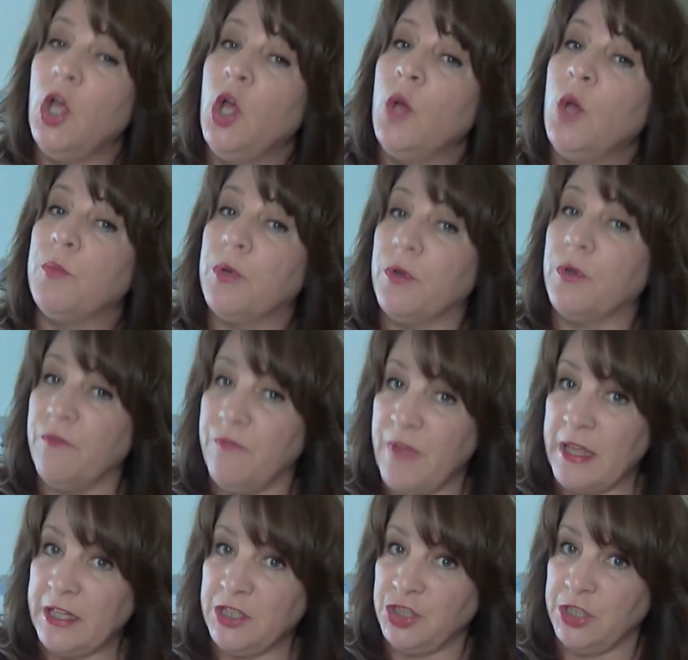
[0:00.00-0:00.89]

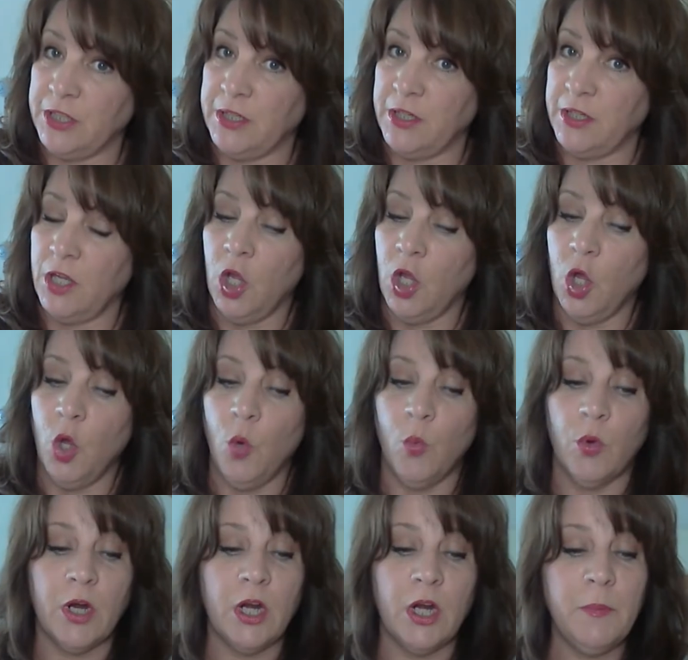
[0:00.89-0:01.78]
prevention.
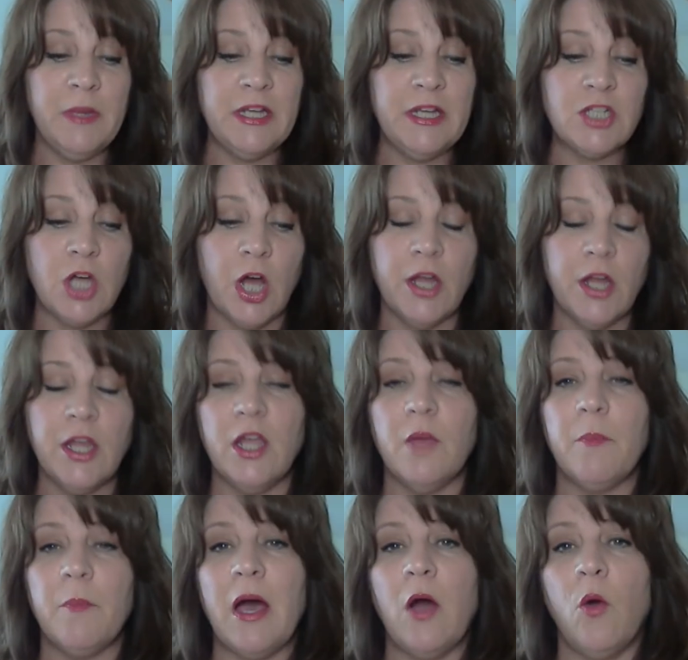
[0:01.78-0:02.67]
We're going to be
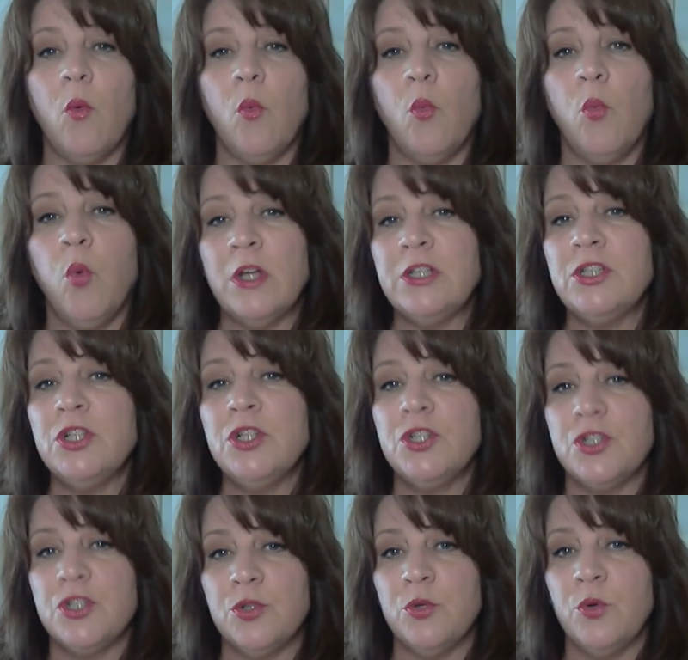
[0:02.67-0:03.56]
talking about what
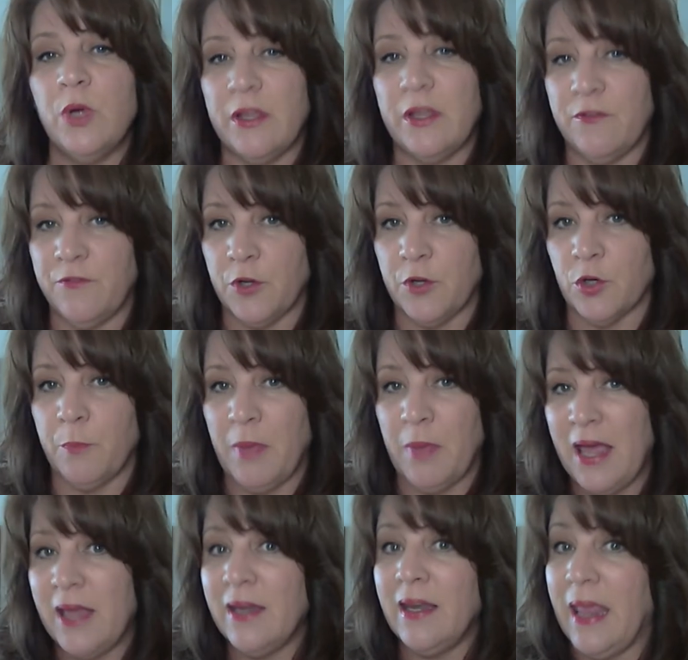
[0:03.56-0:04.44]
to do if your
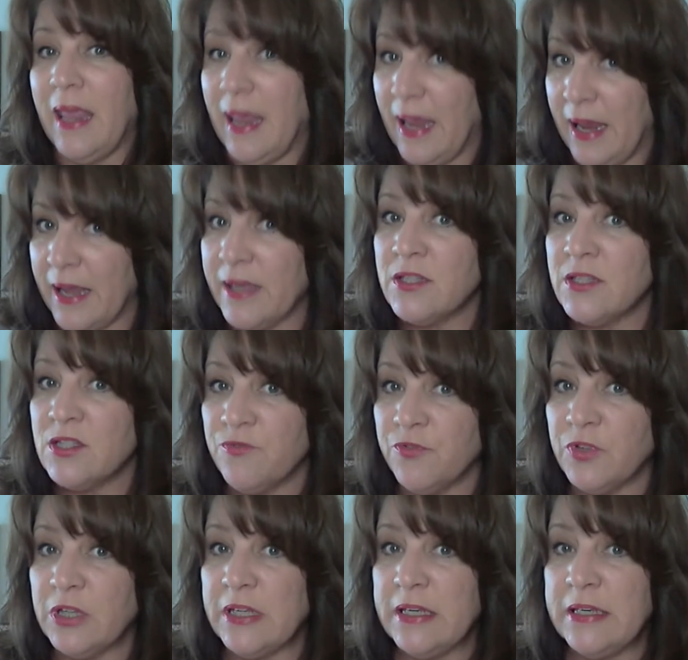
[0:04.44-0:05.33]
pet has
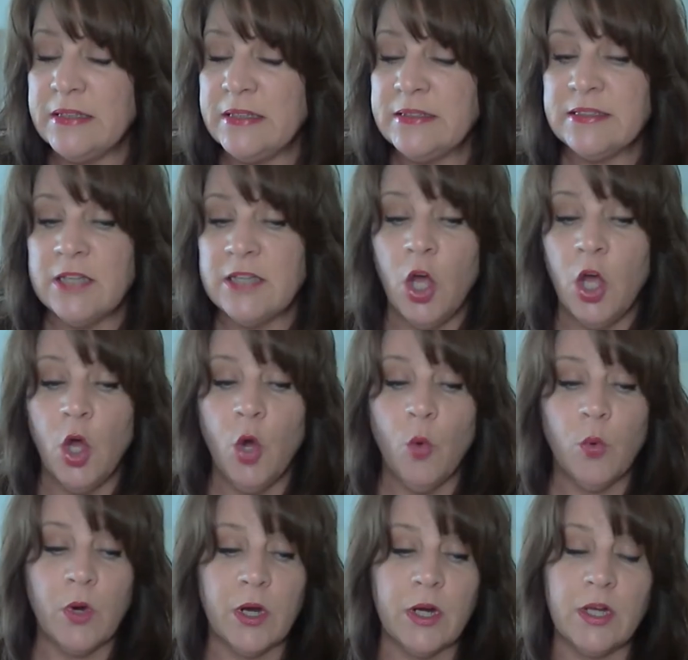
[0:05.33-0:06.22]
fleas.
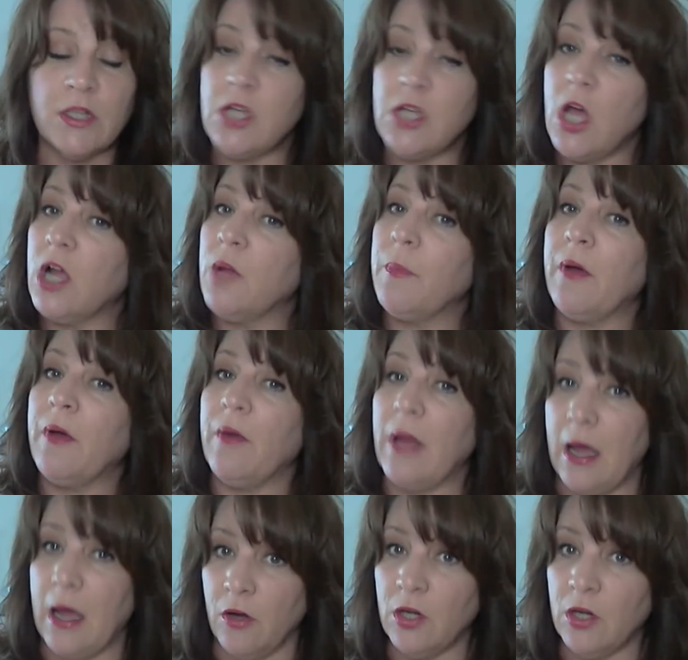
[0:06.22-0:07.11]
We're going to talk
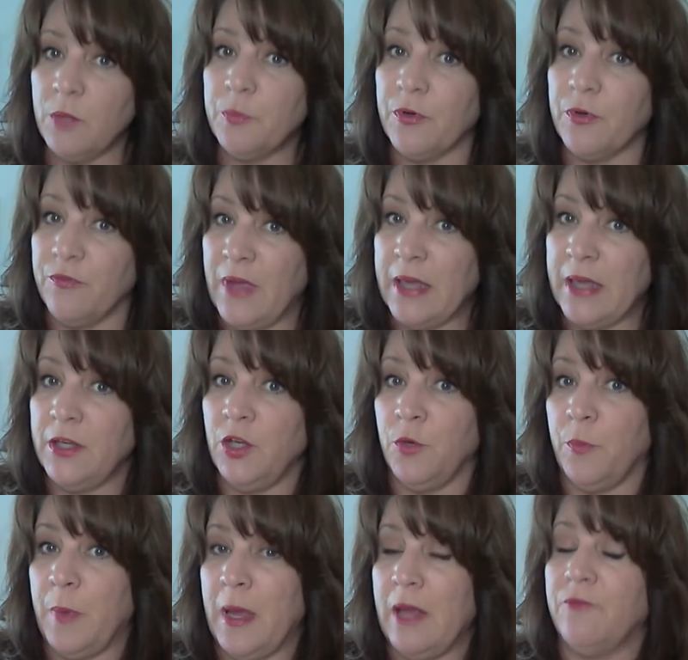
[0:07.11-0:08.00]
about how to prevent
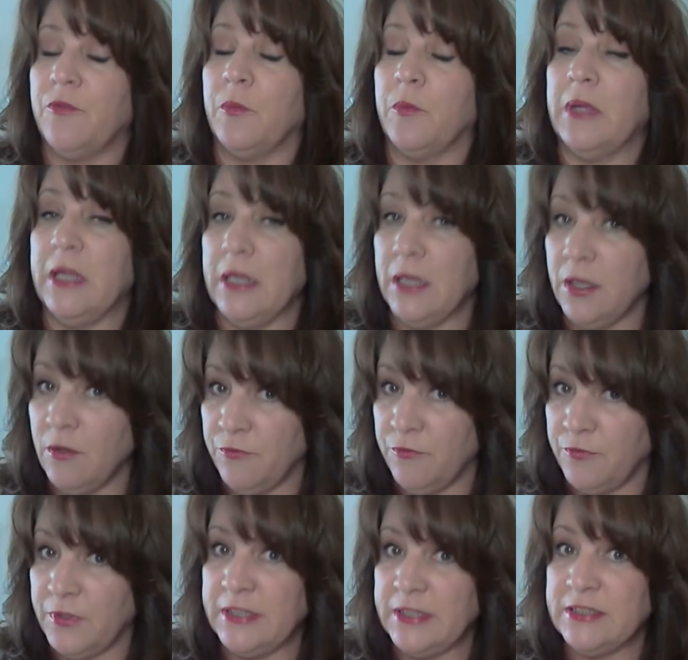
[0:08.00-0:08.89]
your pet from getting
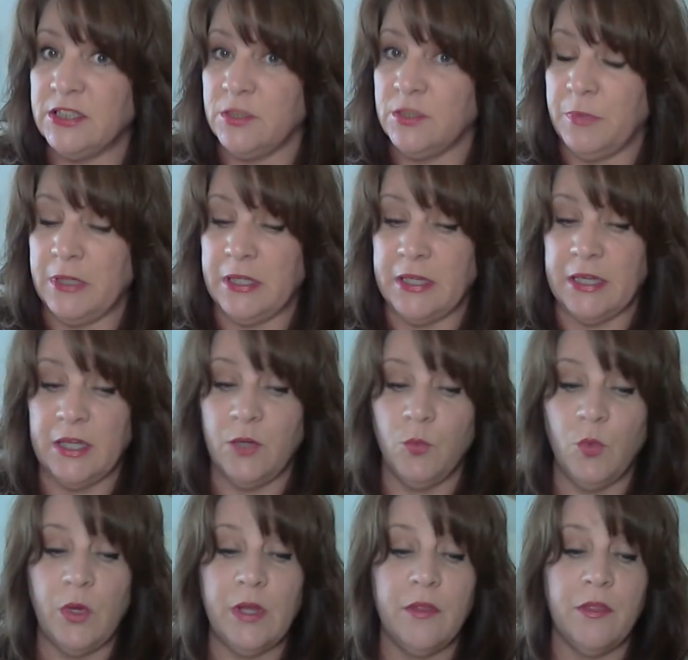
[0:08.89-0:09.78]
fleas to
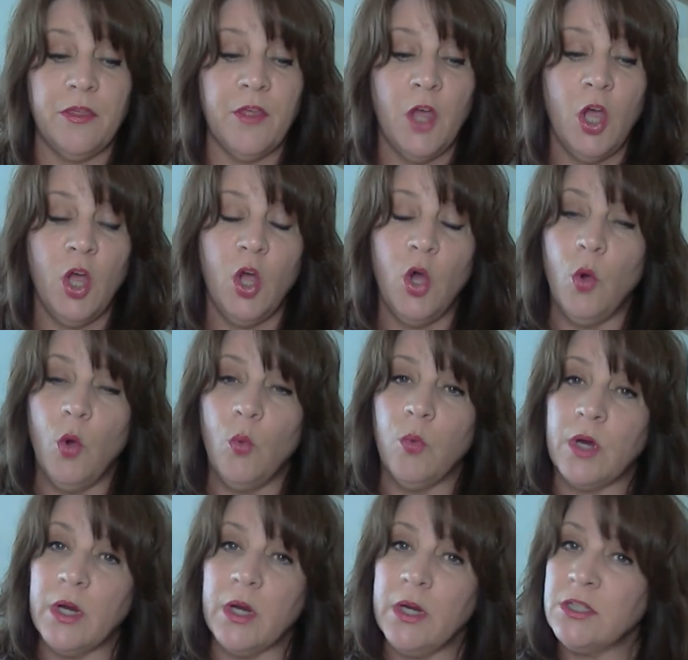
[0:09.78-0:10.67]
begin with.
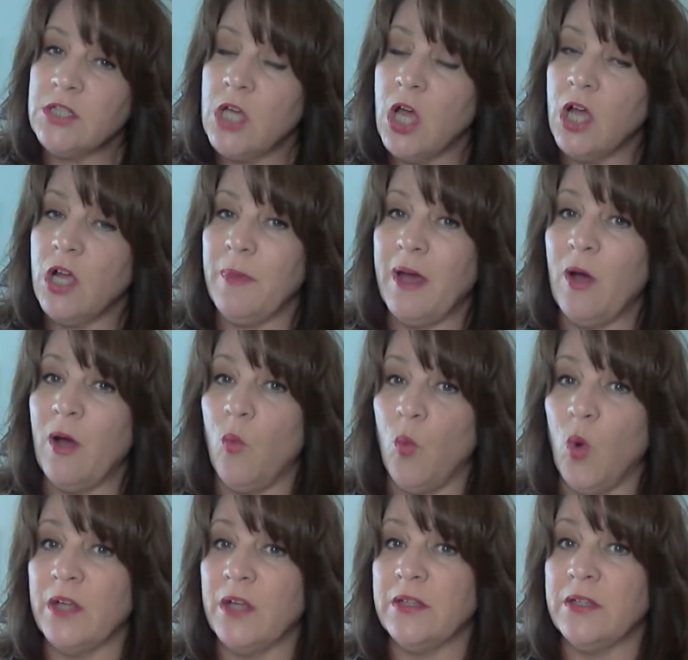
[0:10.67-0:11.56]
We're going to talk
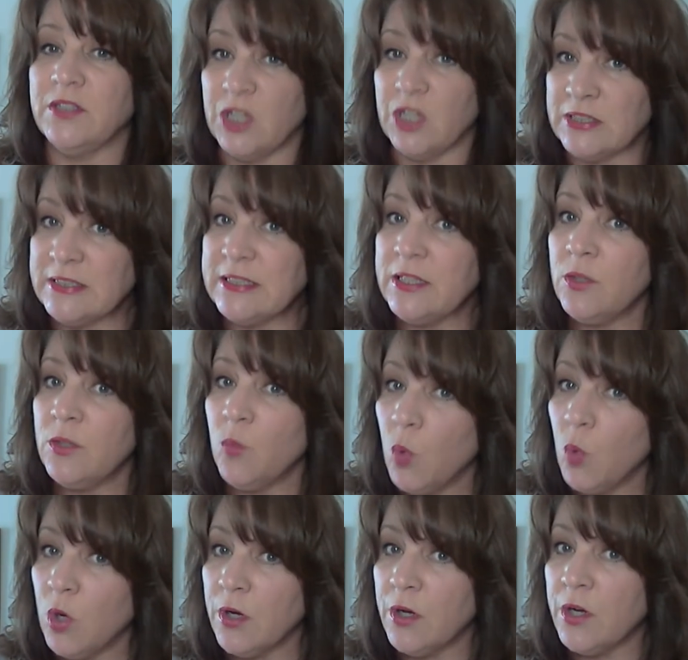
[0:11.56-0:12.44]
about what doesn't
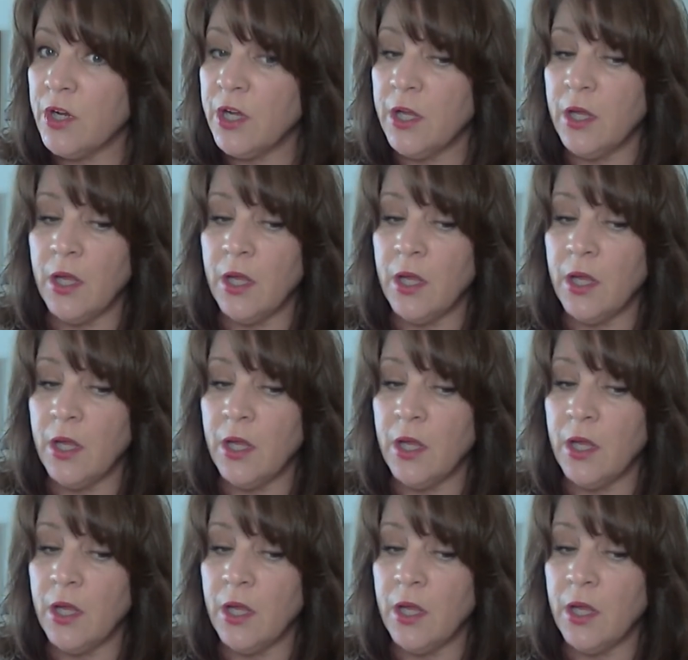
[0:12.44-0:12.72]
work.